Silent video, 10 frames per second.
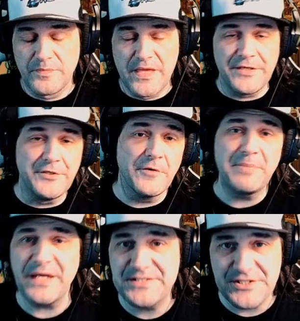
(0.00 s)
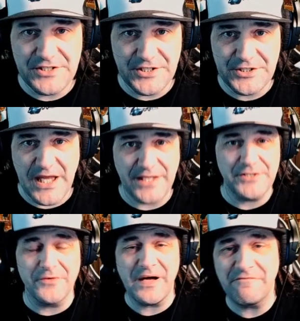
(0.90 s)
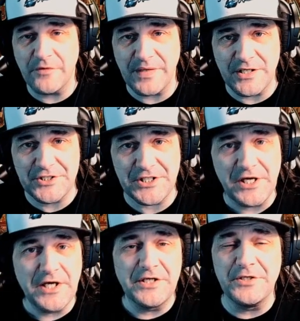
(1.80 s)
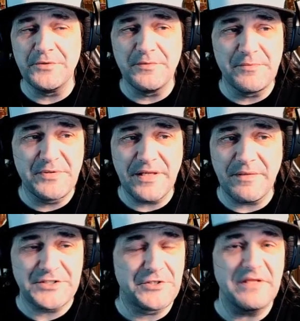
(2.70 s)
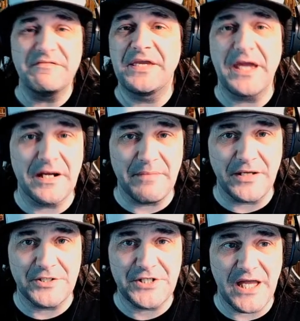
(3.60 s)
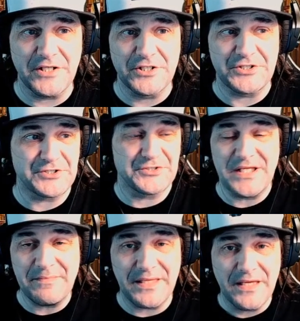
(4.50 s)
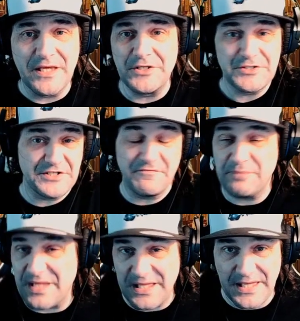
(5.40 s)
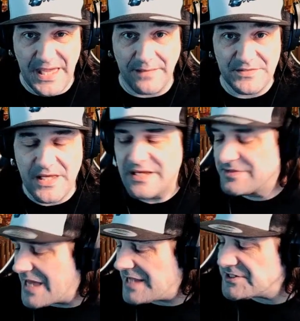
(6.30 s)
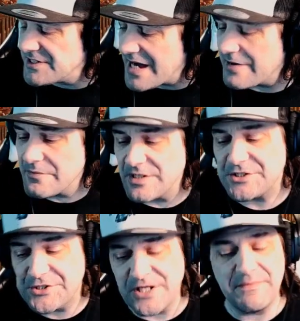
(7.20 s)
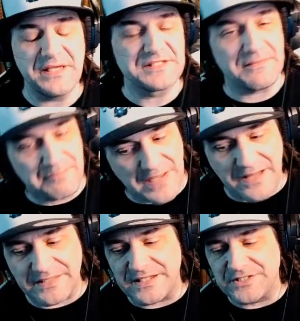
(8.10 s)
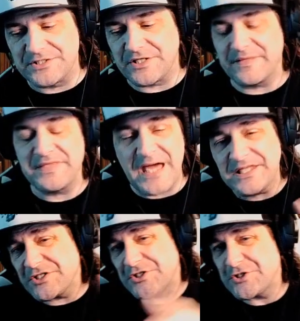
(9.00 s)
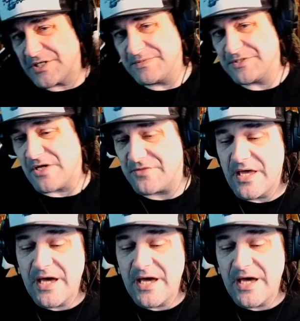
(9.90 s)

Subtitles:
You don't pay attention to chat. You don't have no energy. You pretty much don't even care about your chat. You're just streaming yourself playing games. That's not what streaming is about, ladies and gentlemen. That is a stream sloth.